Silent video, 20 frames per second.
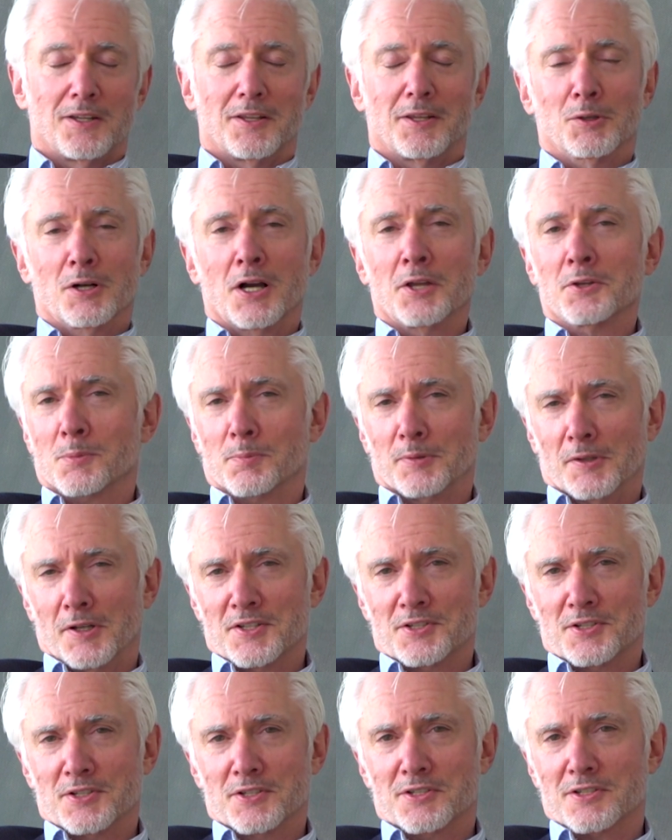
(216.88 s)
There are other
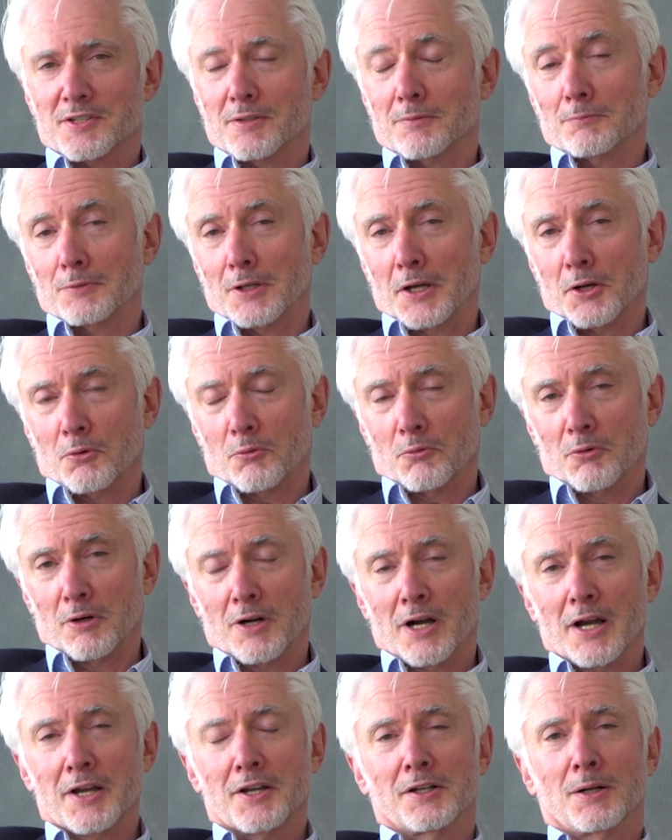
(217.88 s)
places, like
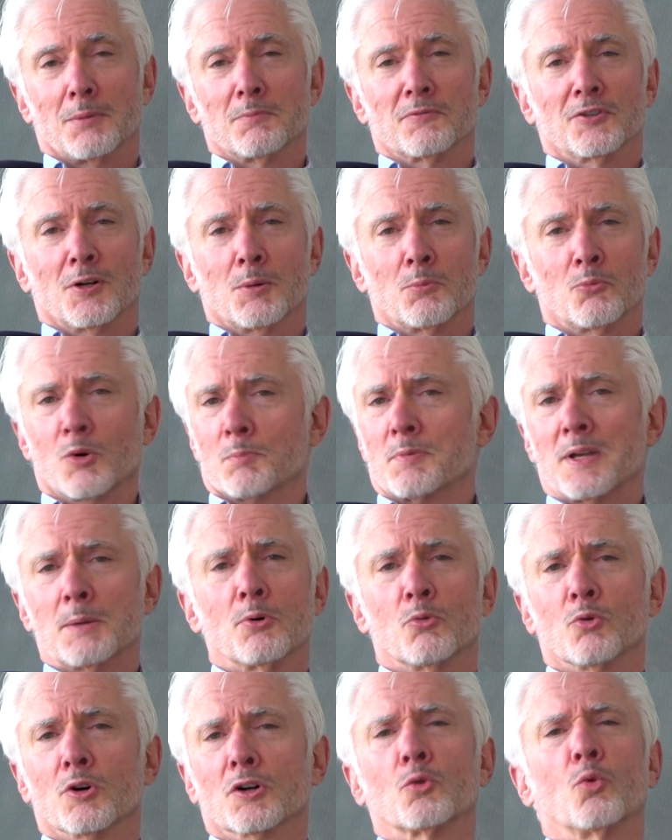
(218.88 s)
where I come from, where
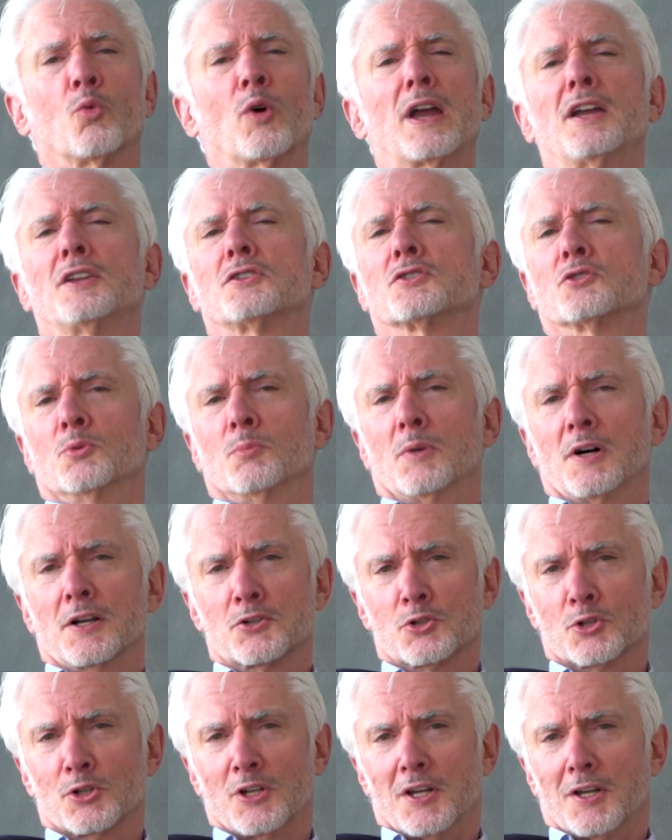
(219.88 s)
people work way too
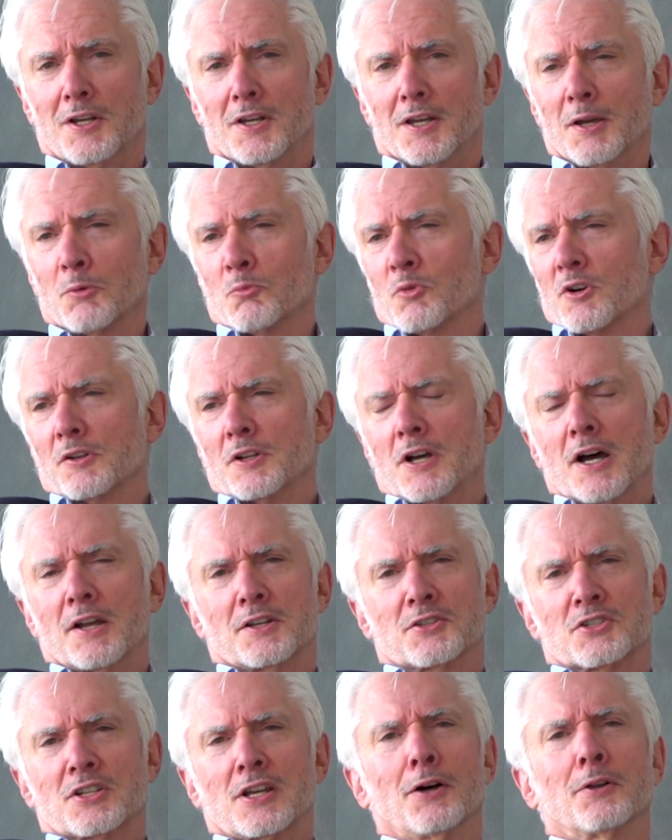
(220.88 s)
much and we're
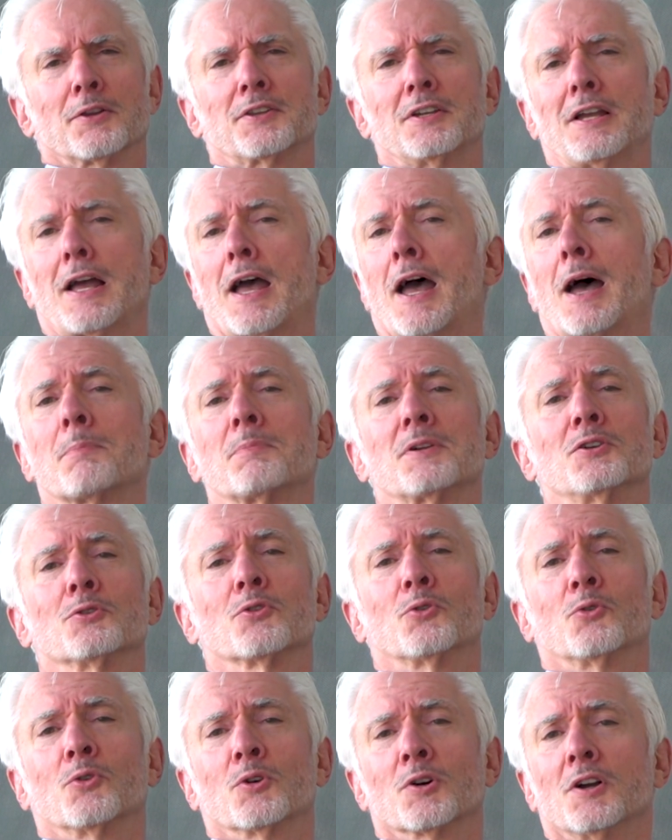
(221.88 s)
not as healthy, happy,
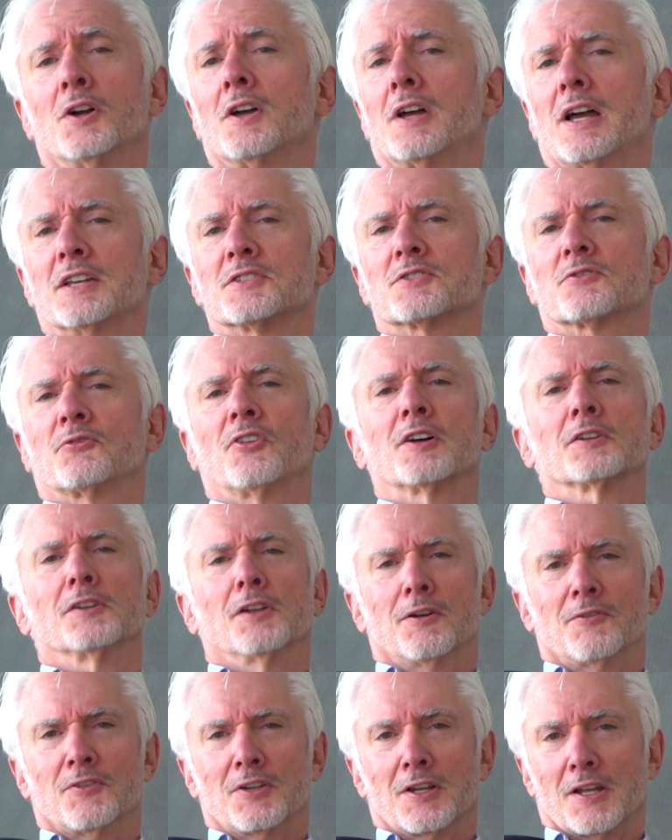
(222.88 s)
or as
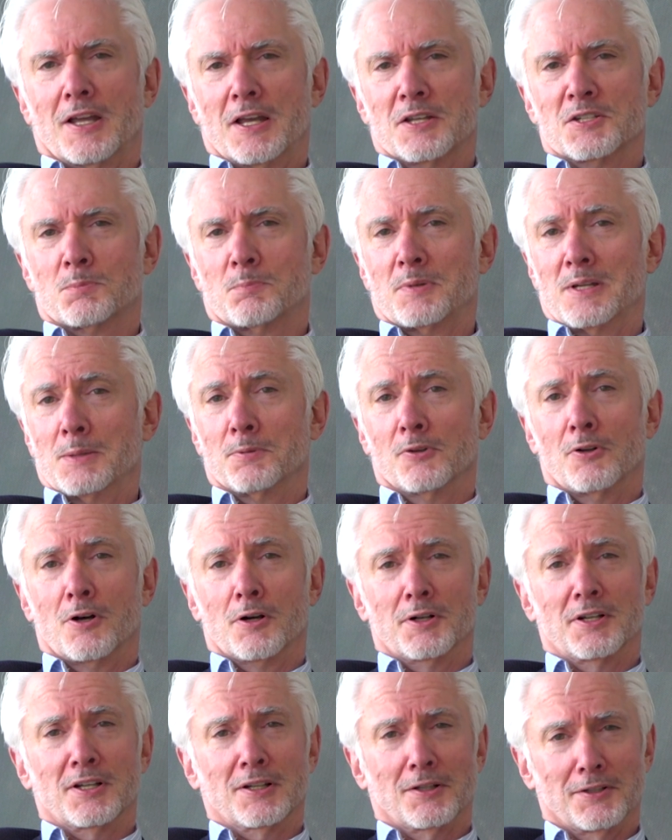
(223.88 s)
fun-loving as people
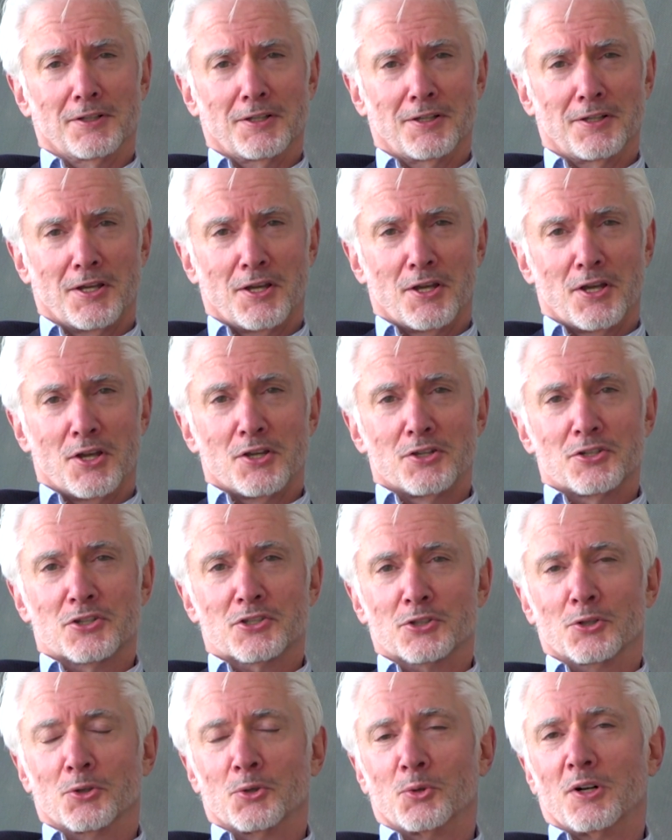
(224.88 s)
are in Italy.
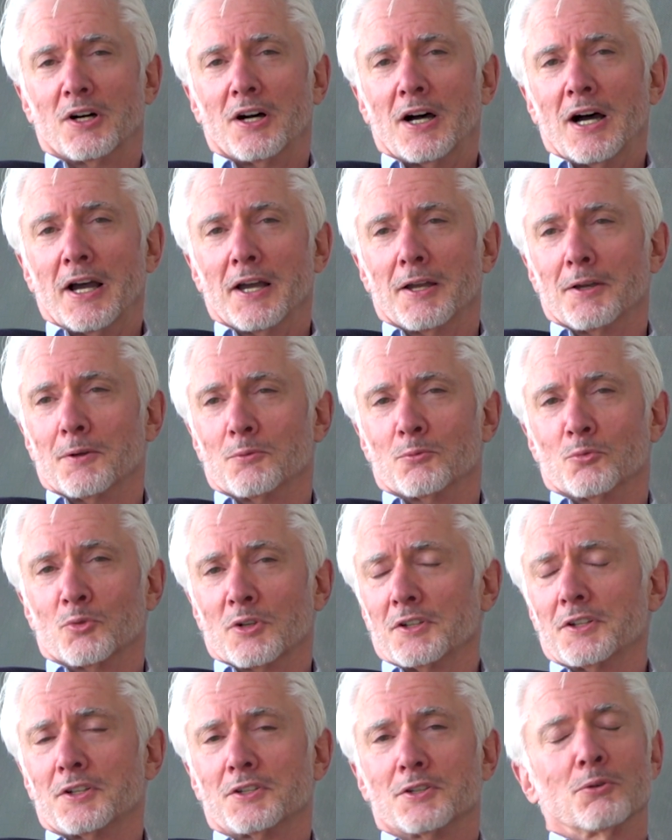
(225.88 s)
So I
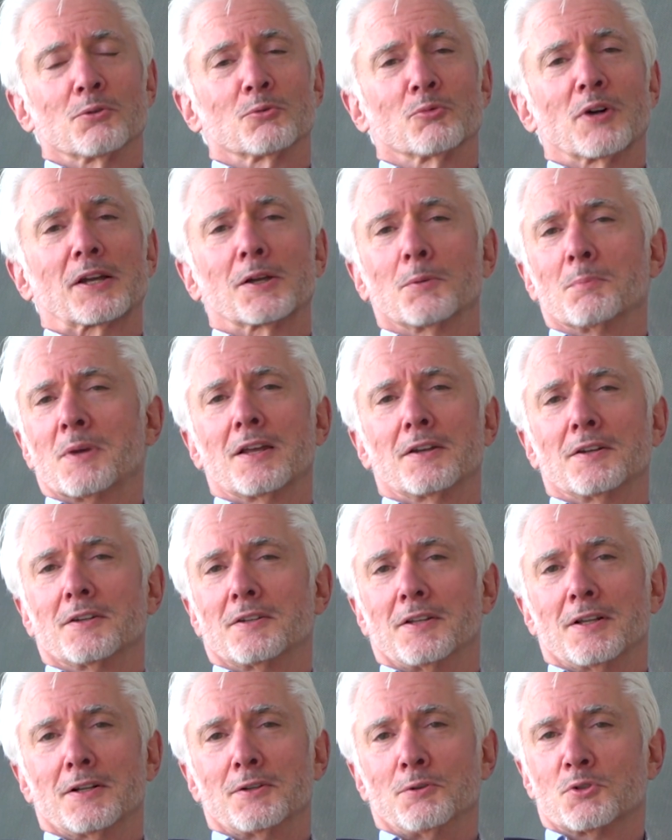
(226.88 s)
really don't
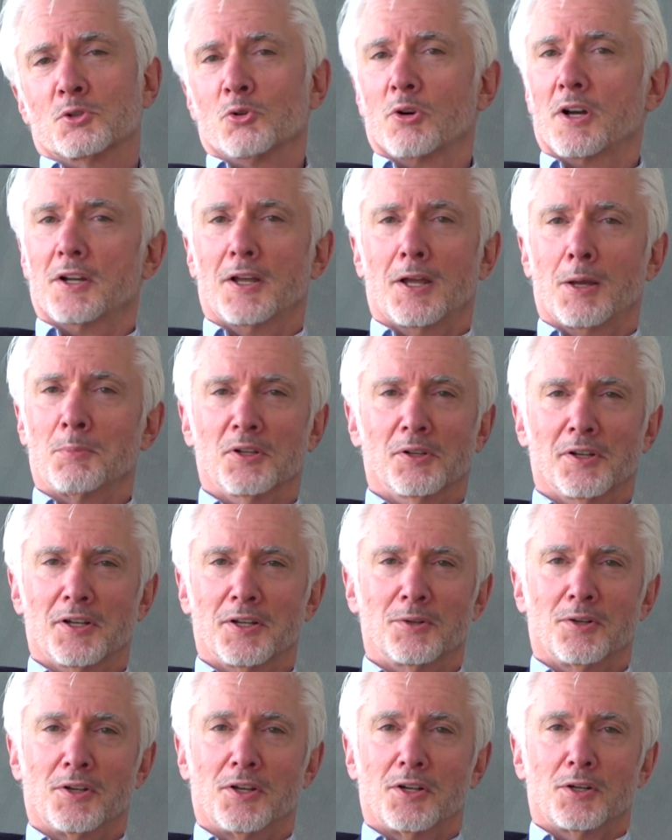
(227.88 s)
recommend that you try to
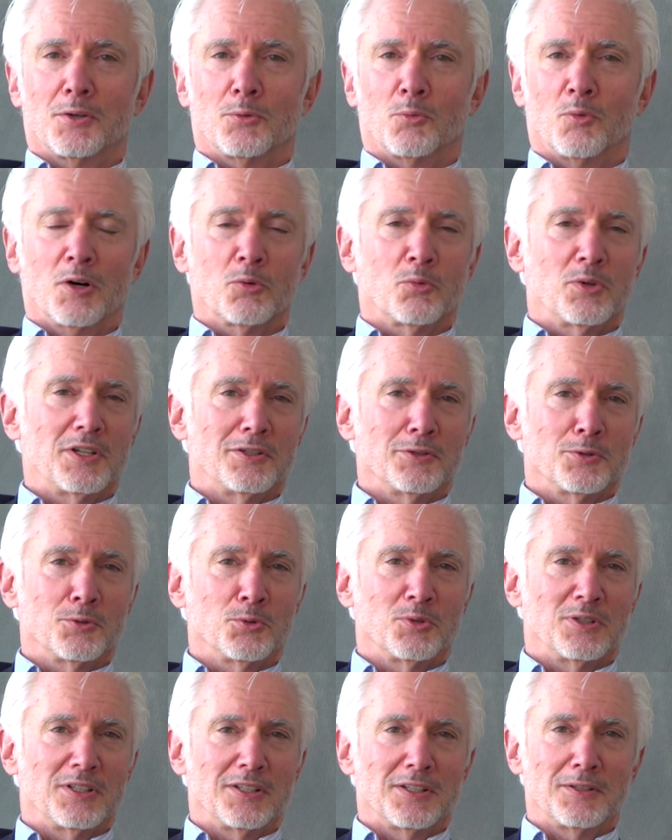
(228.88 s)
emulate what we
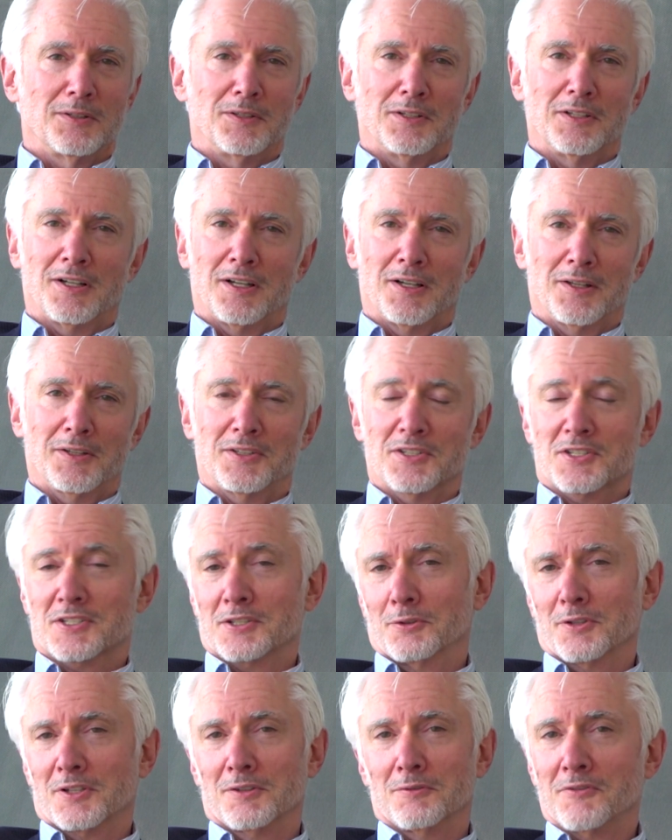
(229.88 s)
do in uh, the
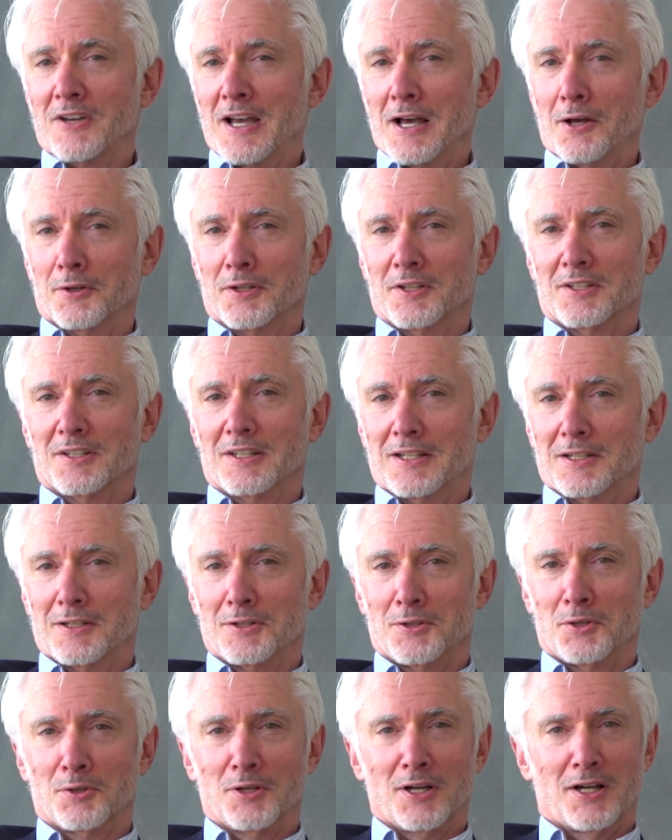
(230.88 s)
Silicon Valley and
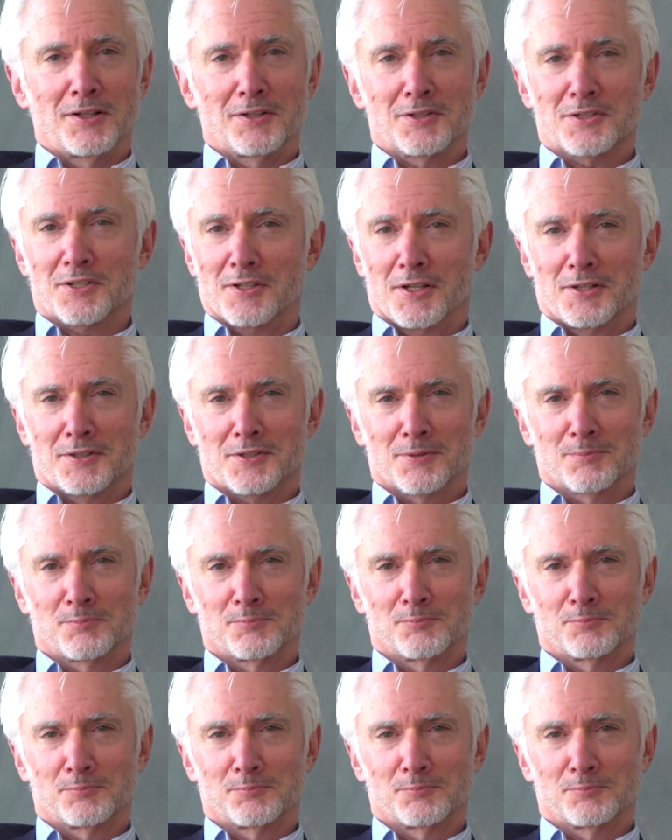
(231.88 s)
in the United States.